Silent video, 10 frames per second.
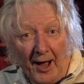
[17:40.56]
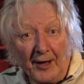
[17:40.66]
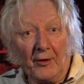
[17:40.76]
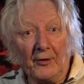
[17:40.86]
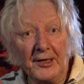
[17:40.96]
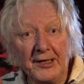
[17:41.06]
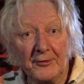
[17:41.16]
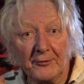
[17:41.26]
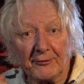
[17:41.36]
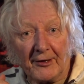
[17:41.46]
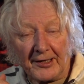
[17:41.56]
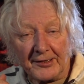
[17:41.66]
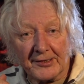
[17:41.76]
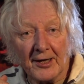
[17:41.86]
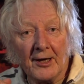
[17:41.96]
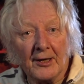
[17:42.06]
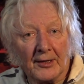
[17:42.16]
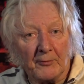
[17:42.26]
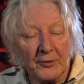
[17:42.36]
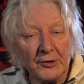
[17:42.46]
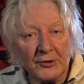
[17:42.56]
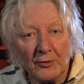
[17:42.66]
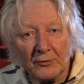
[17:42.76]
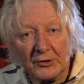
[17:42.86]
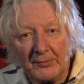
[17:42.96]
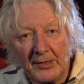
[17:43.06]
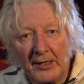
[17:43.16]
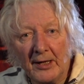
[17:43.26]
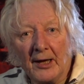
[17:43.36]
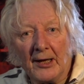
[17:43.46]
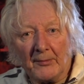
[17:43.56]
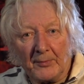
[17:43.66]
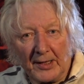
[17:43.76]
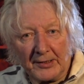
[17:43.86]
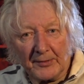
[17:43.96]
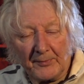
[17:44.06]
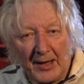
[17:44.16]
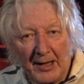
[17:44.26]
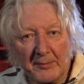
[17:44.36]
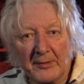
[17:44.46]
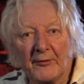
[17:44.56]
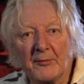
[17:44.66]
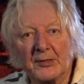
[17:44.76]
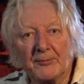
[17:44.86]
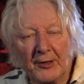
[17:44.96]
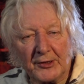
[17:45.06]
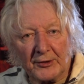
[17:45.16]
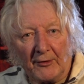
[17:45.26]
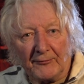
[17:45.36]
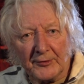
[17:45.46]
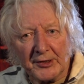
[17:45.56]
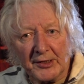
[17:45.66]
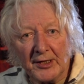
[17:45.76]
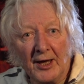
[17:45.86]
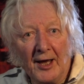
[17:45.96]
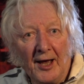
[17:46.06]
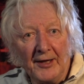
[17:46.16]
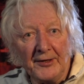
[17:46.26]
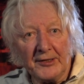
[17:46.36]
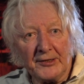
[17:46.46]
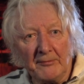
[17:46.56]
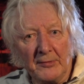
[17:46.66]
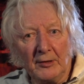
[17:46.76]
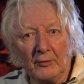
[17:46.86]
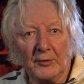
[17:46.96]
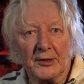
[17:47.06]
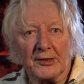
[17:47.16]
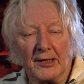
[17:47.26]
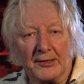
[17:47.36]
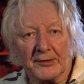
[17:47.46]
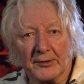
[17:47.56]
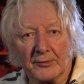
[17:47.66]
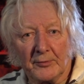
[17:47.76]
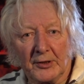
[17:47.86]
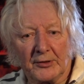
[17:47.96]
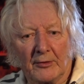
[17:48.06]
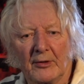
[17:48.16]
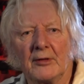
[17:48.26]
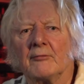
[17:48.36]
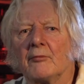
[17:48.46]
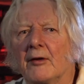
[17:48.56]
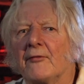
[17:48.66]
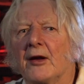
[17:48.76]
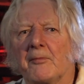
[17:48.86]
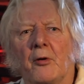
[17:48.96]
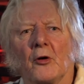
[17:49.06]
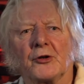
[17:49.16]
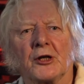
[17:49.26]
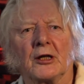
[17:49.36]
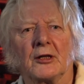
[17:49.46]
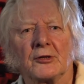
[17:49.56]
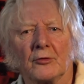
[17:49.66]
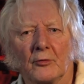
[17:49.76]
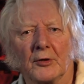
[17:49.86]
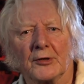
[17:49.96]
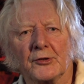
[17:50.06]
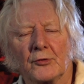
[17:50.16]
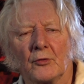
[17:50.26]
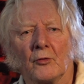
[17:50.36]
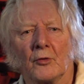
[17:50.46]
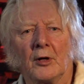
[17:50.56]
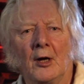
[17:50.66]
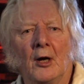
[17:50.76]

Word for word: I got legal threats. They wouldn't talk to me, Herr Blatter banned me from his press conferences, and they sent me lawyers' letters, which are in a way very posh English lawyers talk.